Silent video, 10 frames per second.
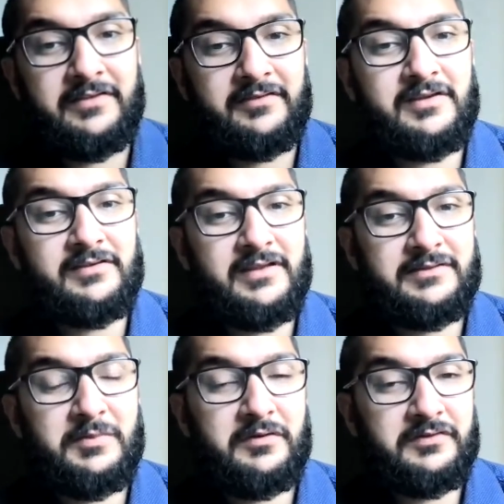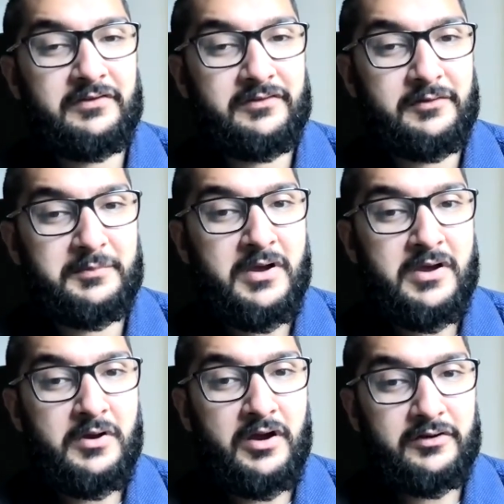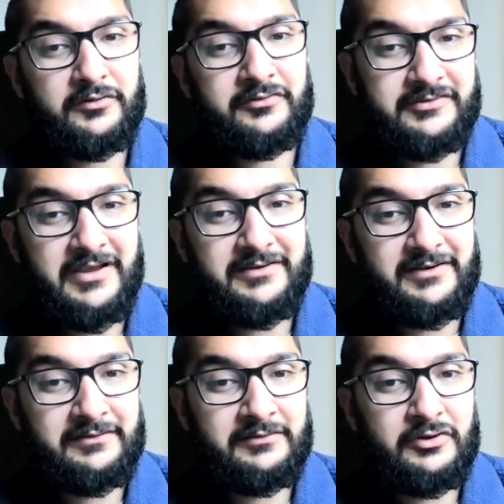Seeing that the Prophet understanding,